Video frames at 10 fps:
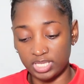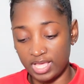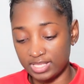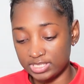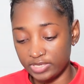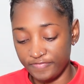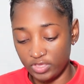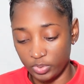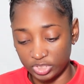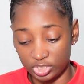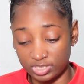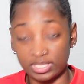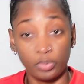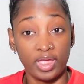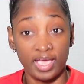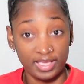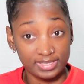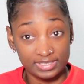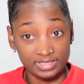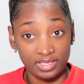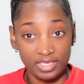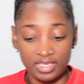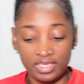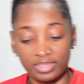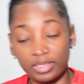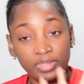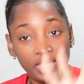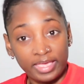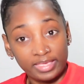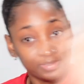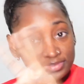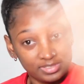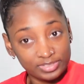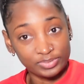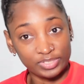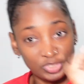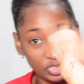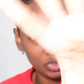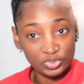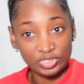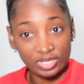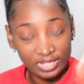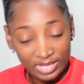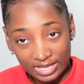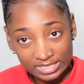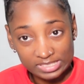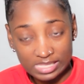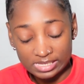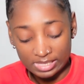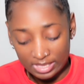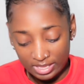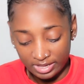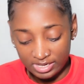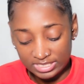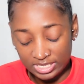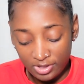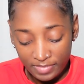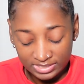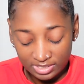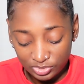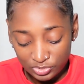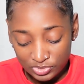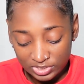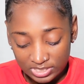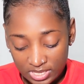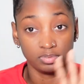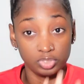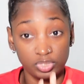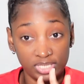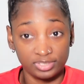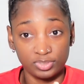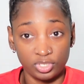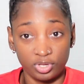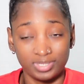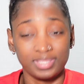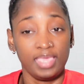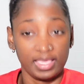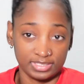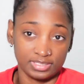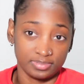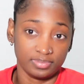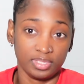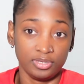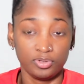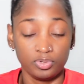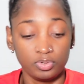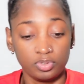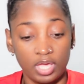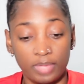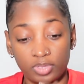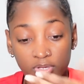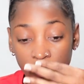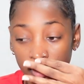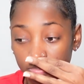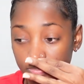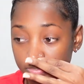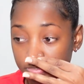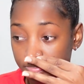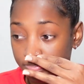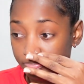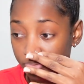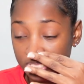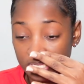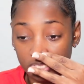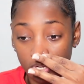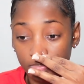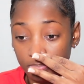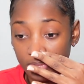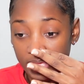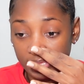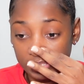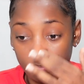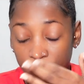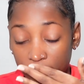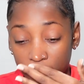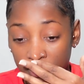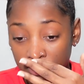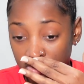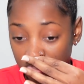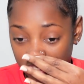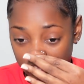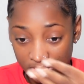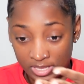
gonna answer a few questions that were asked. Now that I, you know, introduced all of that and you've seen all my tattoos. Do tattoos hurt? Yes, they do. I'm not gonna pretty it up like some people are just,